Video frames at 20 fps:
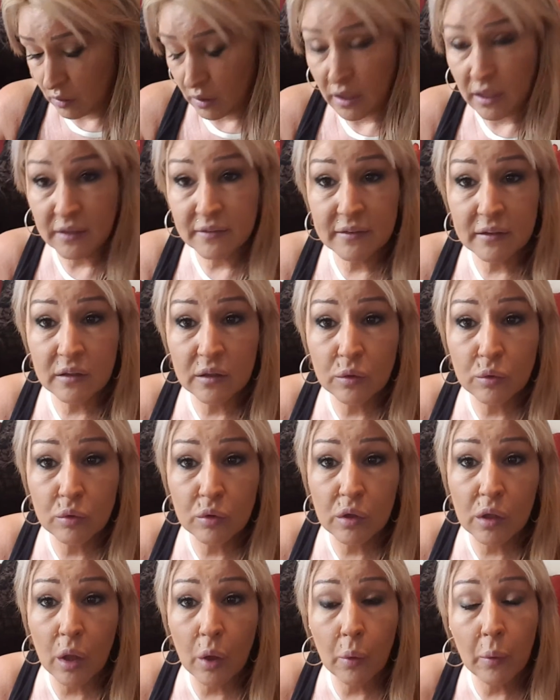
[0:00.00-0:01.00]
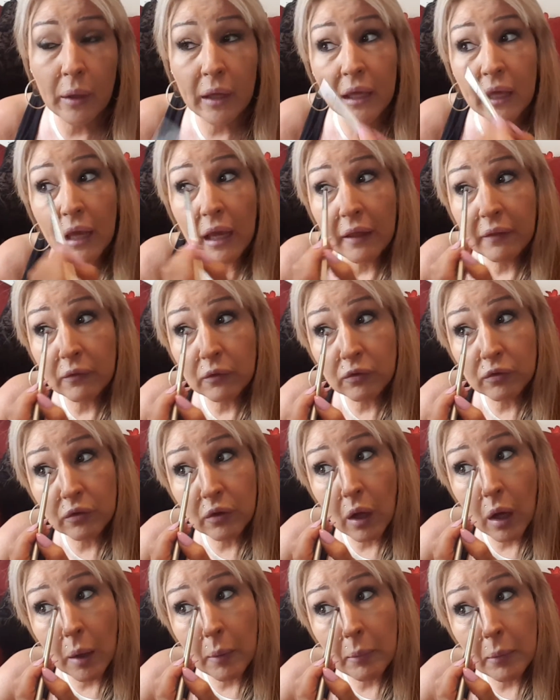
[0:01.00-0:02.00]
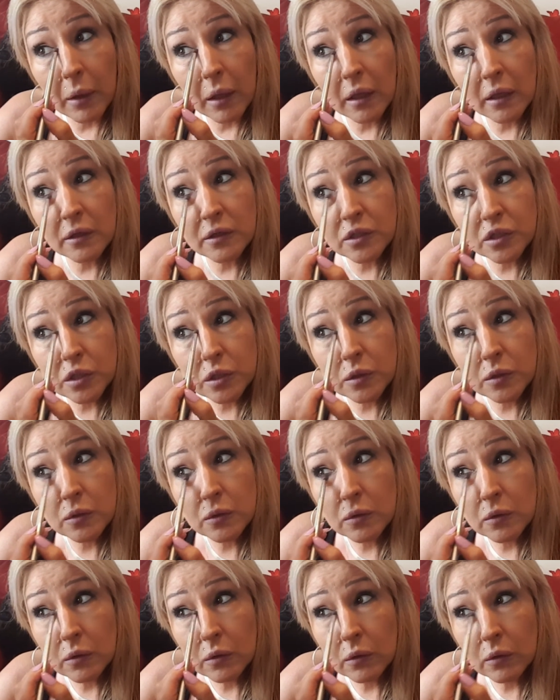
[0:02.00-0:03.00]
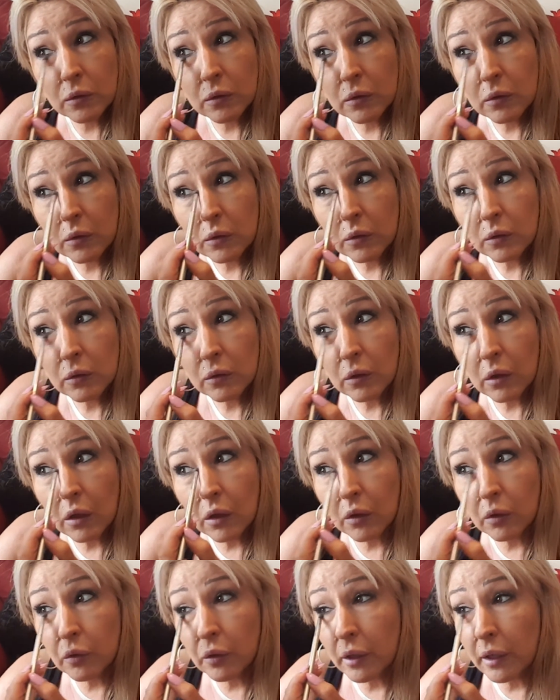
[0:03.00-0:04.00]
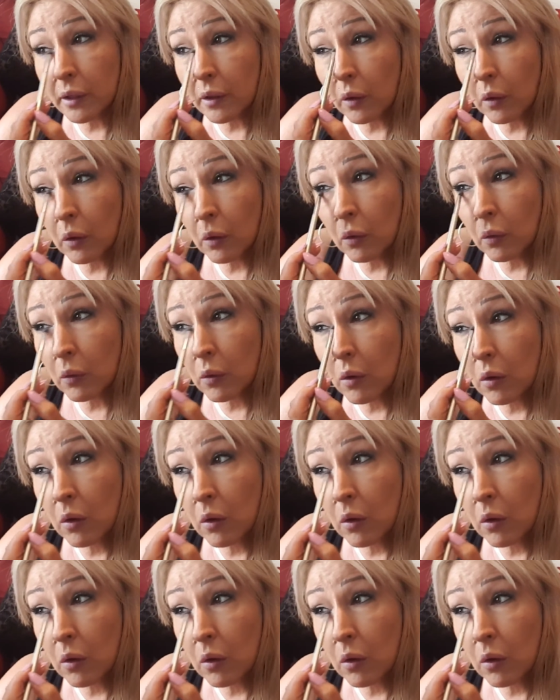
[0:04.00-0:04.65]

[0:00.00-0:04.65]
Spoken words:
It's a little glowy, and there's not much color at all.